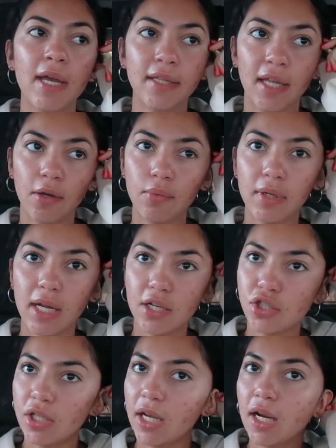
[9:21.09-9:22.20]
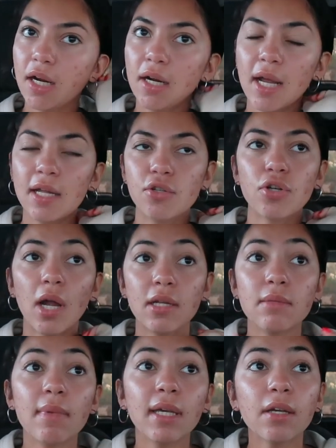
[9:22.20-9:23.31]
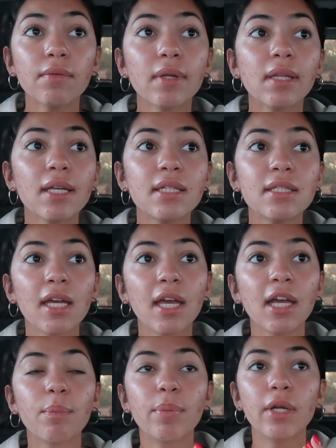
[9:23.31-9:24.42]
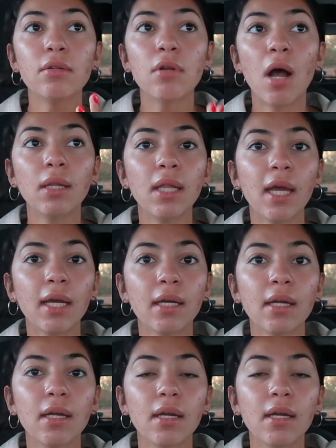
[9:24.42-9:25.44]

and like what I share and trying to make it realistic but not like